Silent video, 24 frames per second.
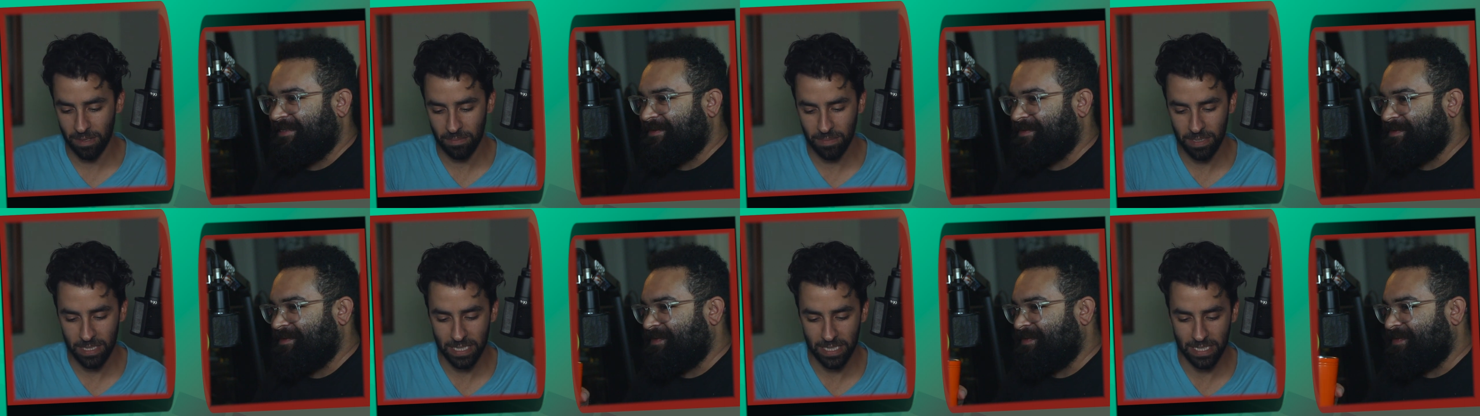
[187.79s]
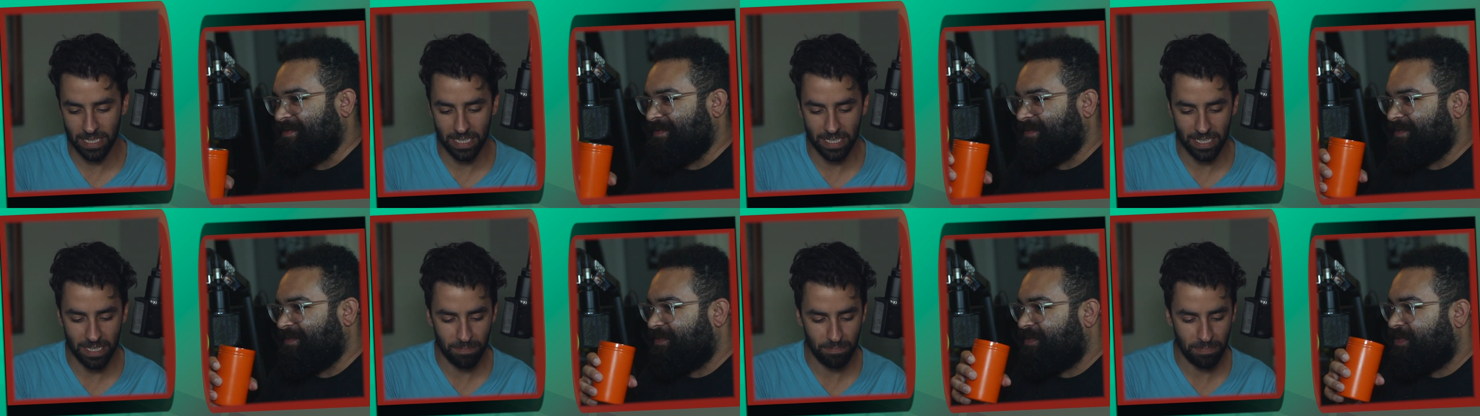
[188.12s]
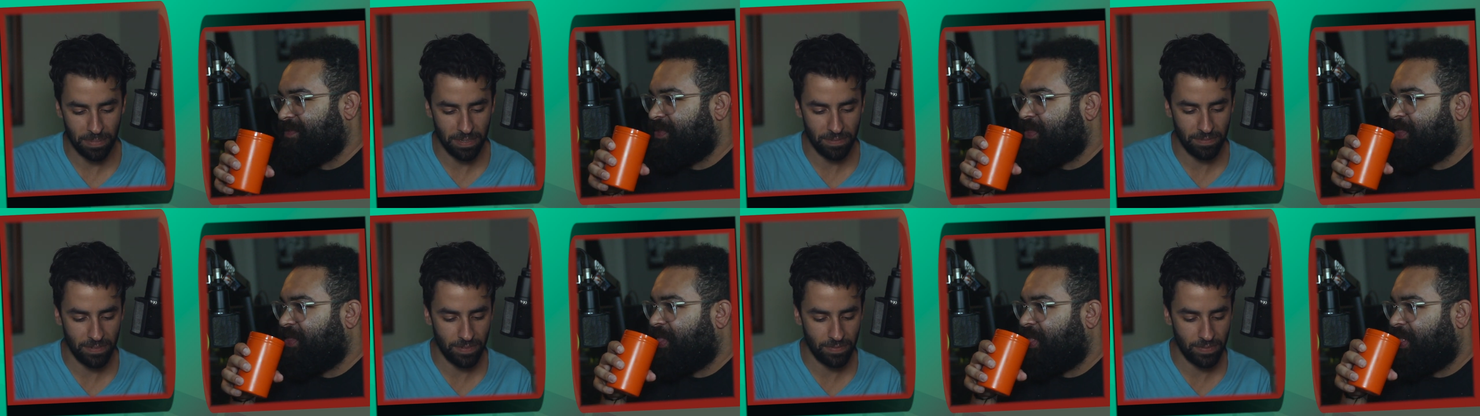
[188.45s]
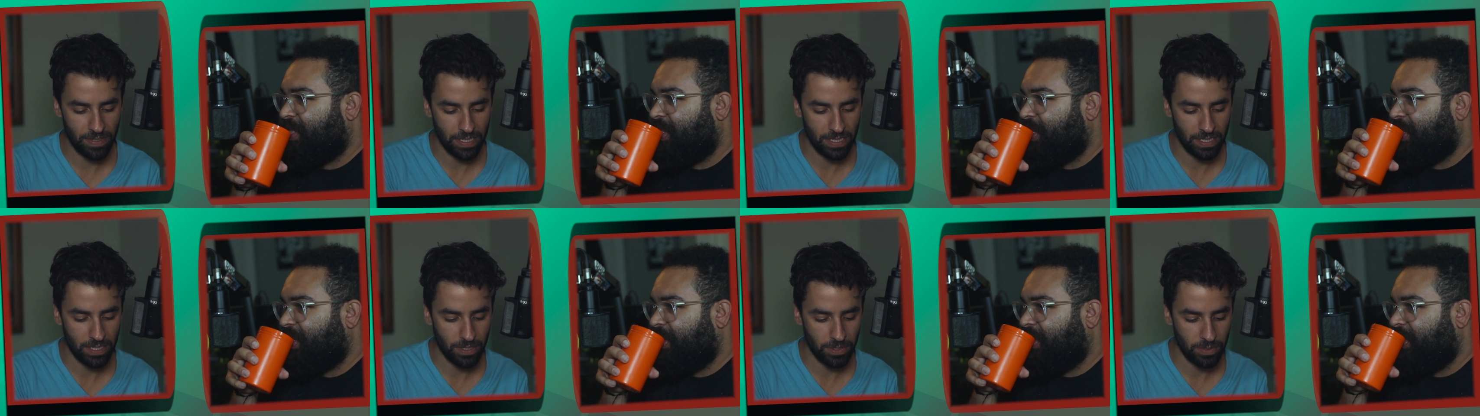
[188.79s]
Speaker 1: let me see. Is it B
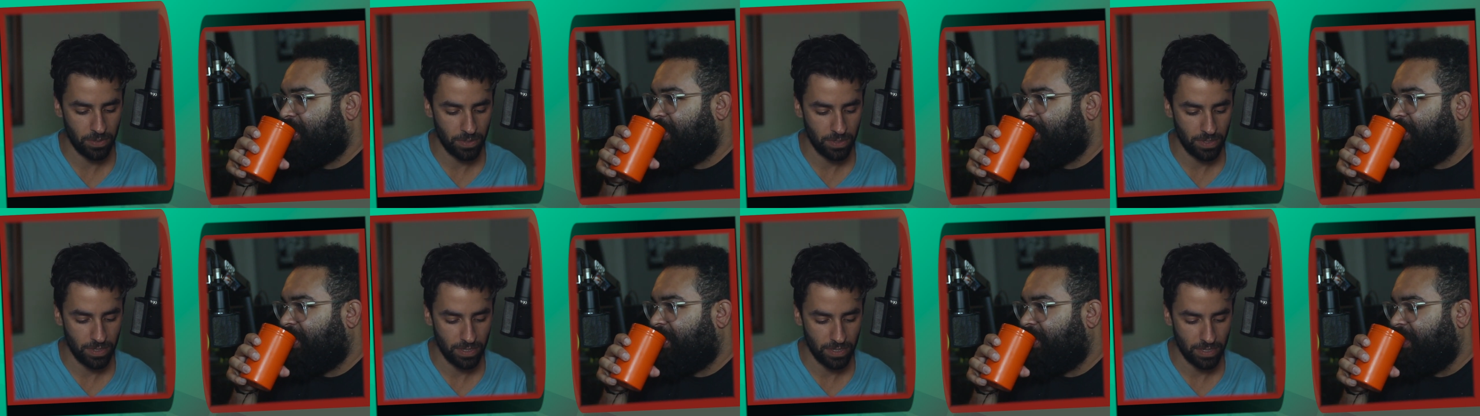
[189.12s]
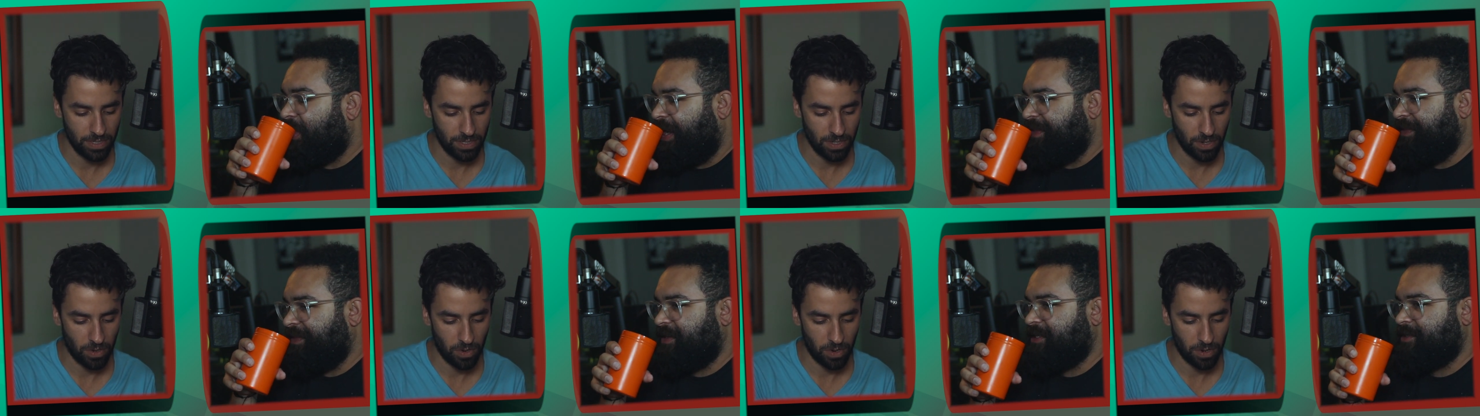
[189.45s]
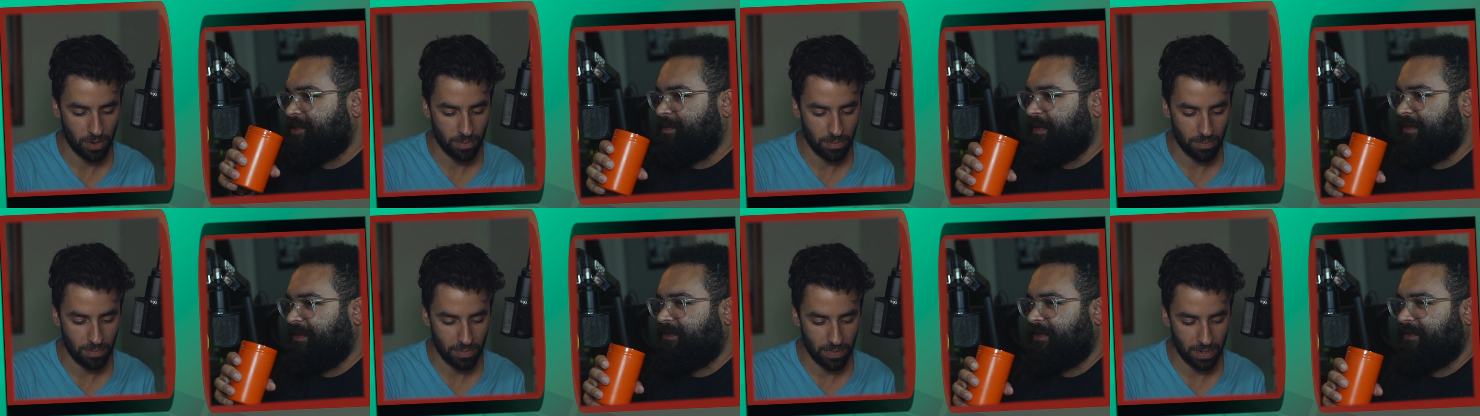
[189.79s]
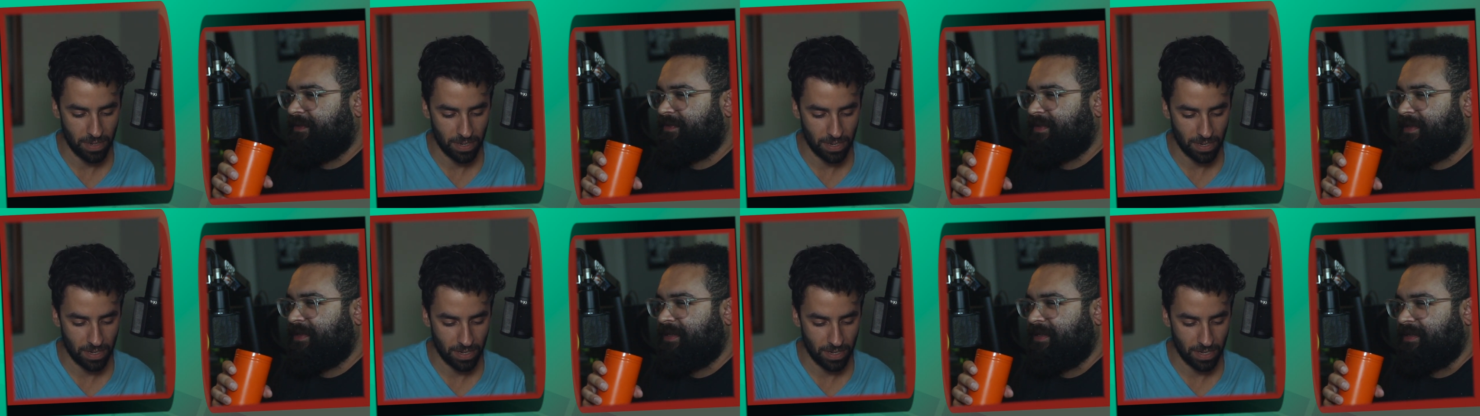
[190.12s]
fifty two? I think or it's B
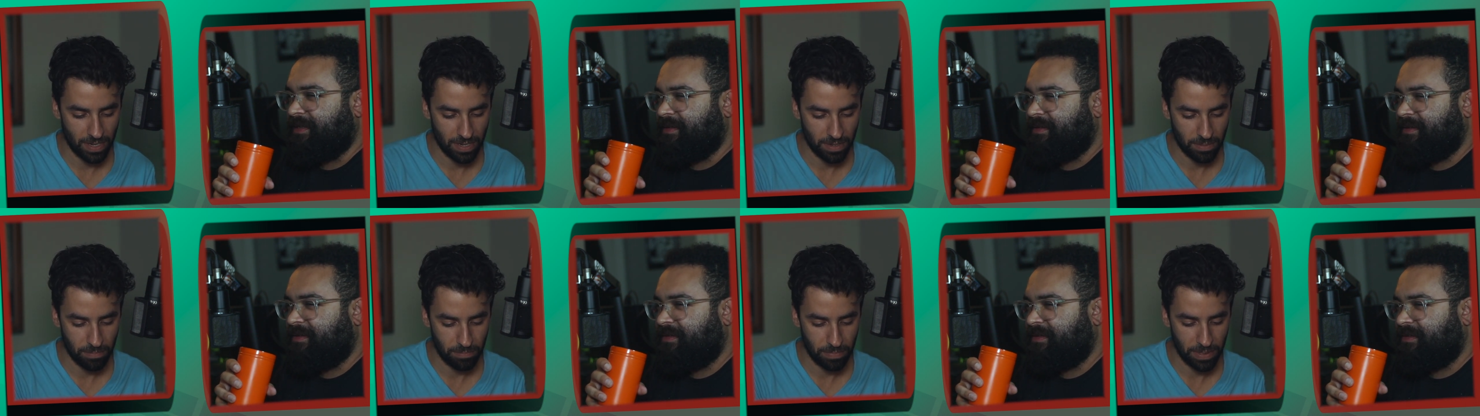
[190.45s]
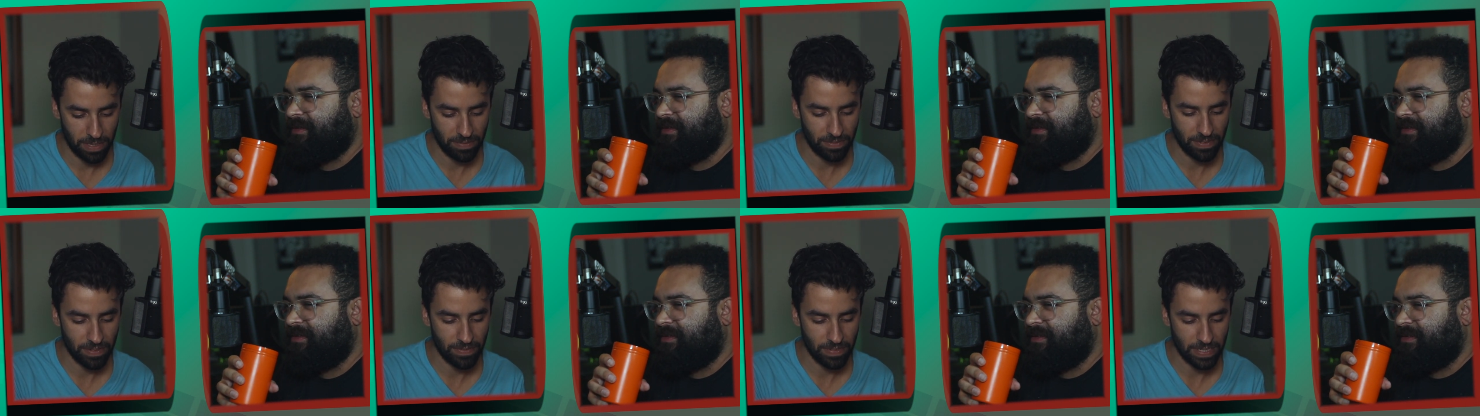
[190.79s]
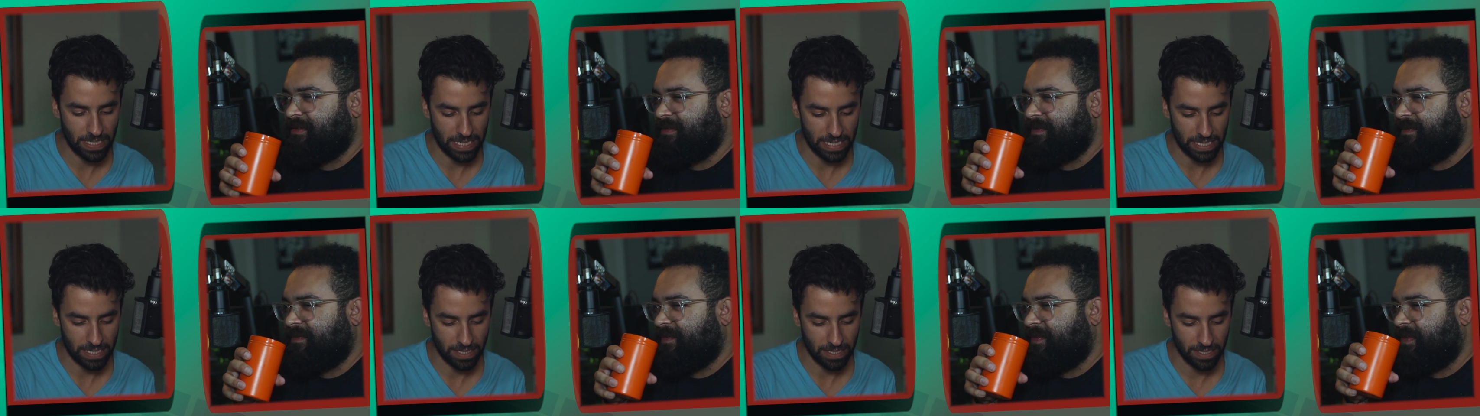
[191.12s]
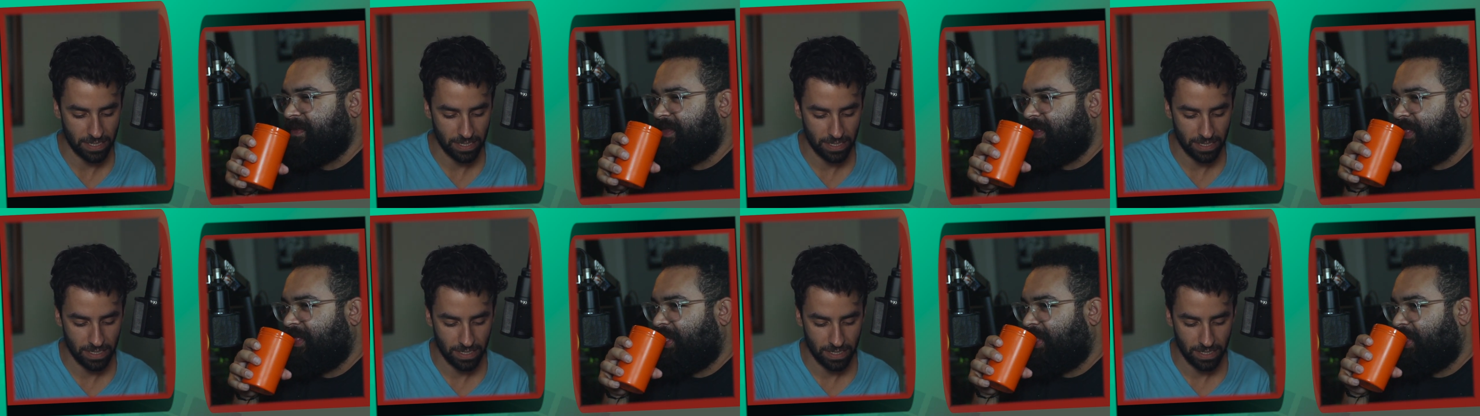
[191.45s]
fifteen. B fifteen.
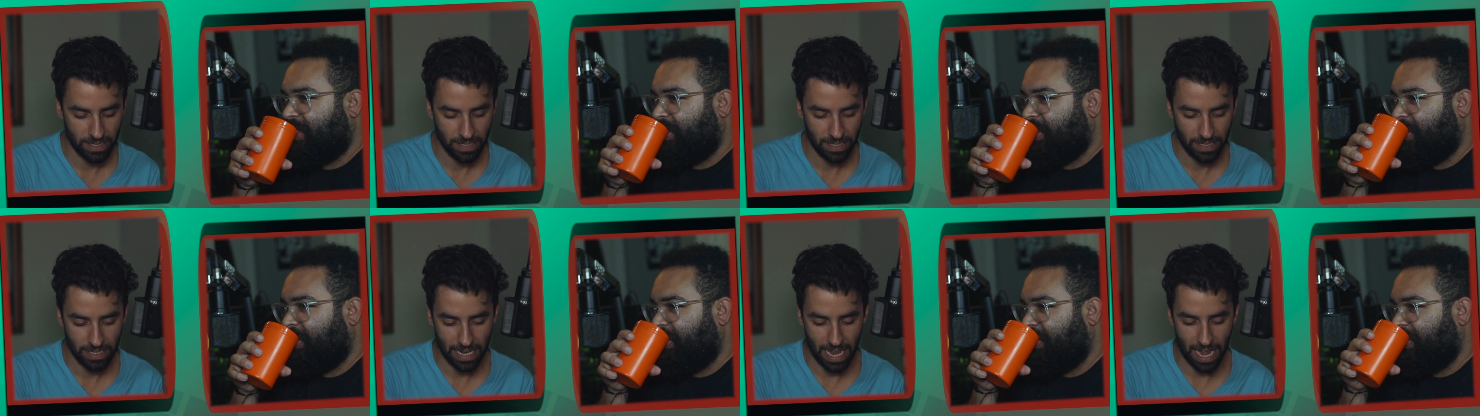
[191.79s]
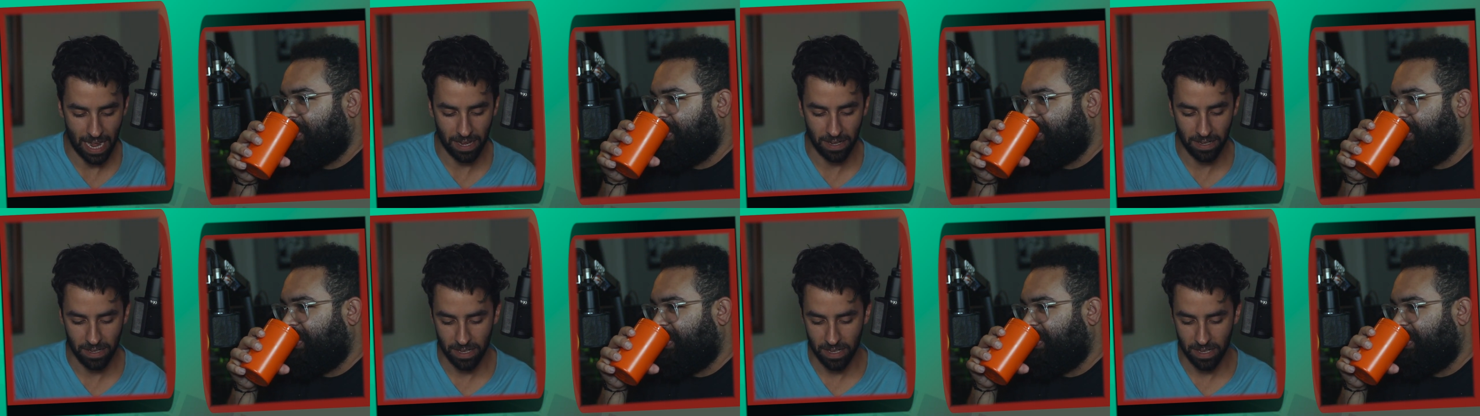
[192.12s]
Yeah.